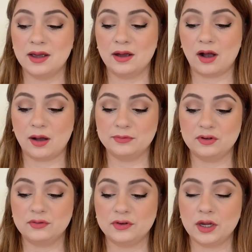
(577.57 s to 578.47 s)

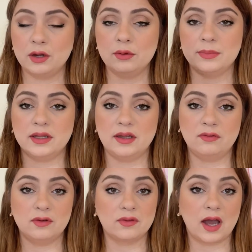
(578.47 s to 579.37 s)
option for you, but
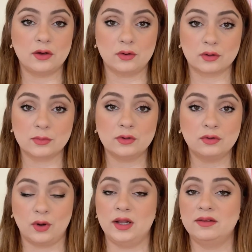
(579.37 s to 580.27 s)
if you've got normal
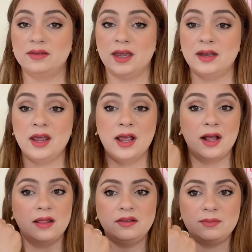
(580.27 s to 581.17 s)
to oily skin,
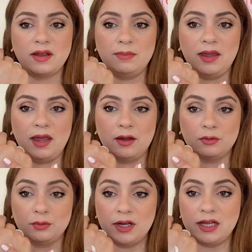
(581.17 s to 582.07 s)
this might be a
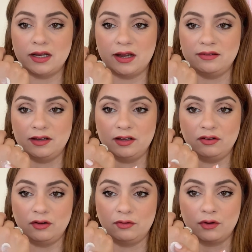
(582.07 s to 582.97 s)
really nice
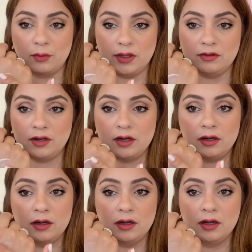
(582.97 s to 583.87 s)
addition for
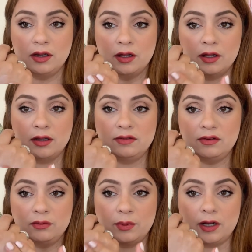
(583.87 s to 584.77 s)
winter. This
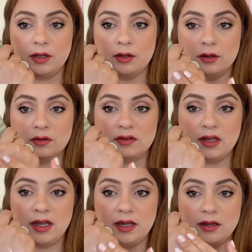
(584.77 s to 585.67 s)
is what it looks
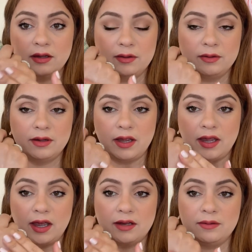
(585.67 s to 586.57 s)
like.
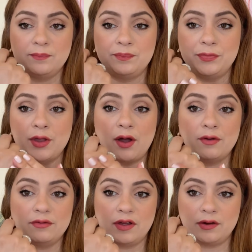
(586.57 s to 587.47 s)
Again,
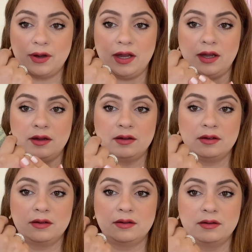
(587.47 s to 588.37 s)
not very
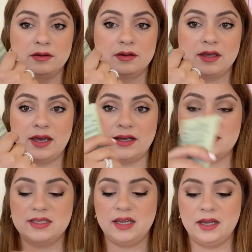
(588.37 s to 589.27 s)

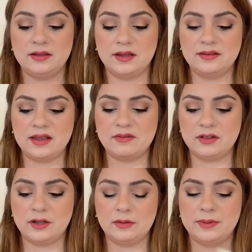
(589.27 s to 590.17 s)
casty. It does have
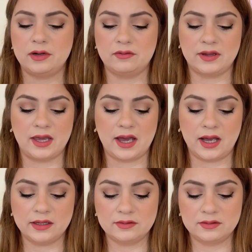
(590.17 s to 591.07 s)
a little bit of a
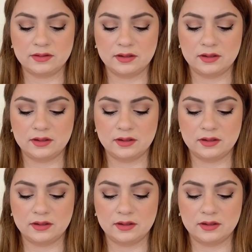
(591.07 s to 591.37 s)
cast.